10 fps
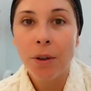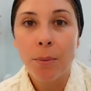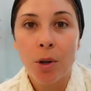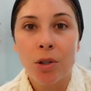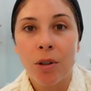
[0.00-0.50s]
the
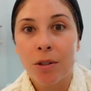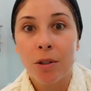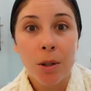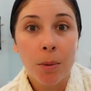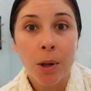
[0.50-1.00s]
moisturizer,
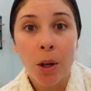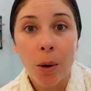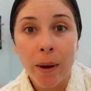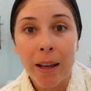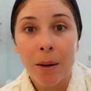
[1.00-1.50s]
you want to
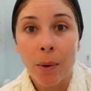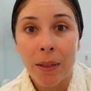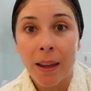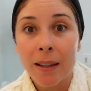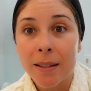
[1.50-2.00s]
go in
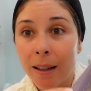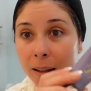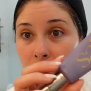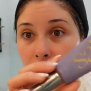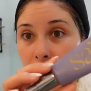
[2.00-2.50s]
with a
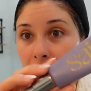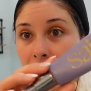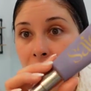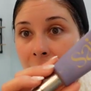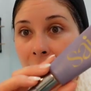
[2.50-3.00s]

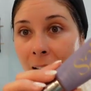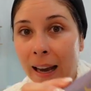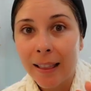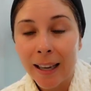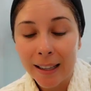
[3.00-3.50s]
sunscreen.
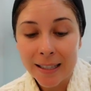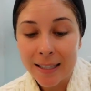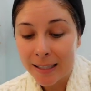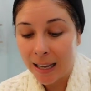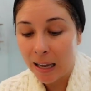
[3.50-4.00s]
I like this
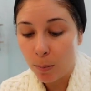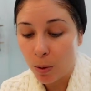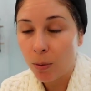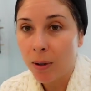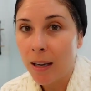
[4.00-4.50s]
Saie
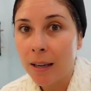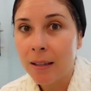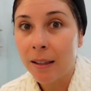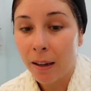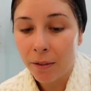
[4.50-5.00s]
Beauty
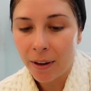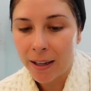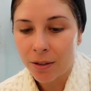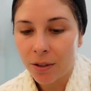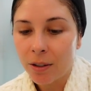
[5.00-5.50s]
sun
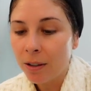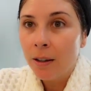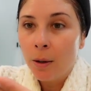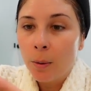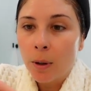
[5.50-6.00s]
visor.
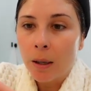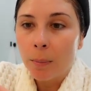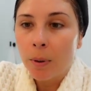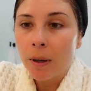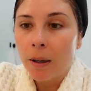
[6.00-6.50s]
I'm gonna
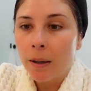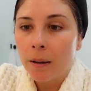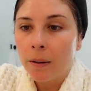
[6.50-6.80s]
put